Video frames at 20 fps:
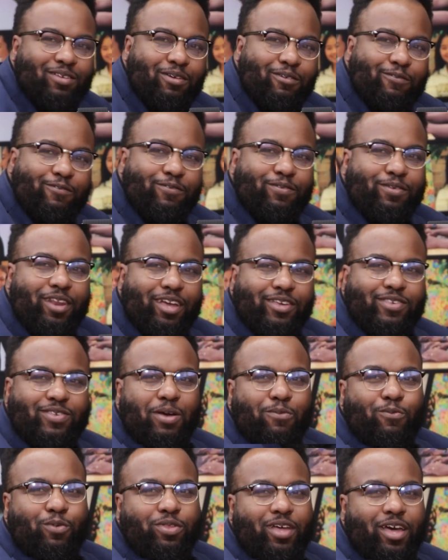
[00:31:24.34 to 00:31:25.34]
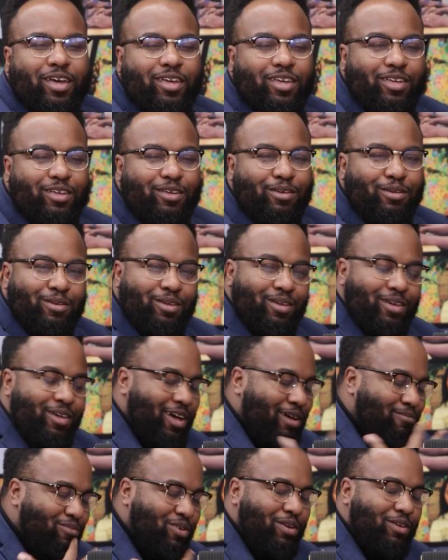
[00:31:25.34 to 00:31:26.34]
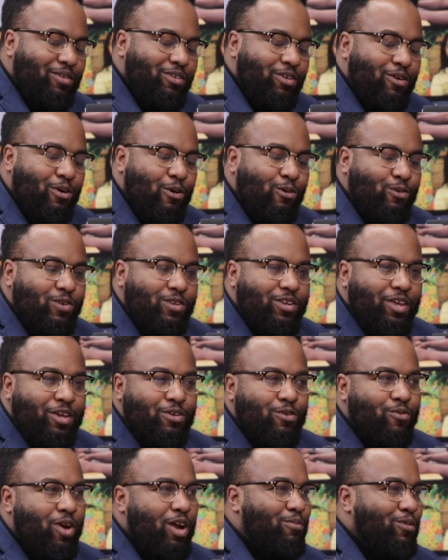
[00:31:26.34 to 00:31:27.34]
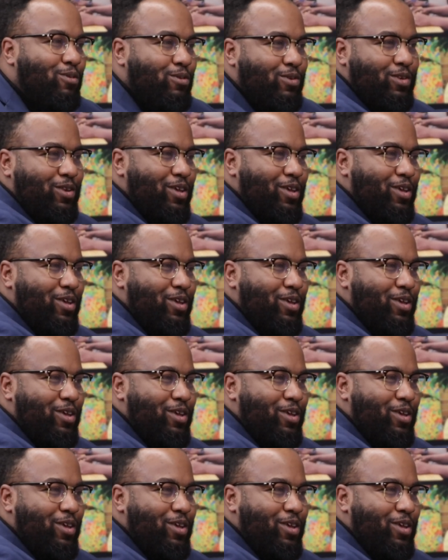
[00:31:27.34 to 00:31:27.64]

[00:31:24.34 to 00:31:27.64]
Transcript: of Next Up with IE. I'm your host, David Roberts.